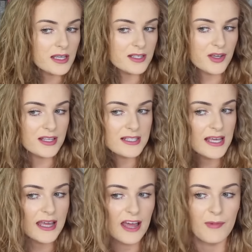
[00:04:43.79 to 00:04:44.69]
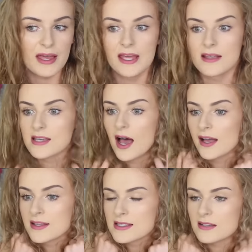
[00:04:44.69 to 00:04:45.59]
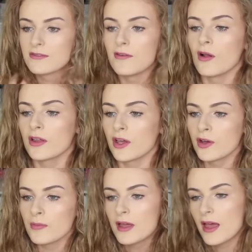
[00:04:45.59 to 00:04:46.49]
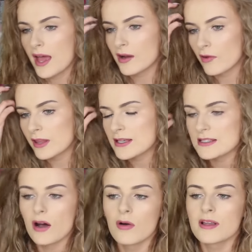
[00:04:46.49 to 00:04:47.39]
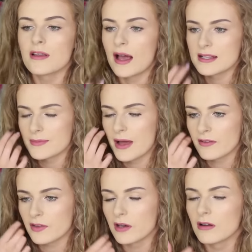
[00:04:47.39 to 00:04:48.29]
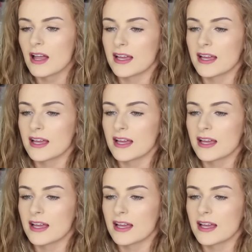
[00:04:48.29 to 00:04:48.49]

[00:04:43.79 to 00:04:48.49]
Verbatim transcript: So as you can see, it gave my hair tons of volume, and it really does hold a nice amount of curl.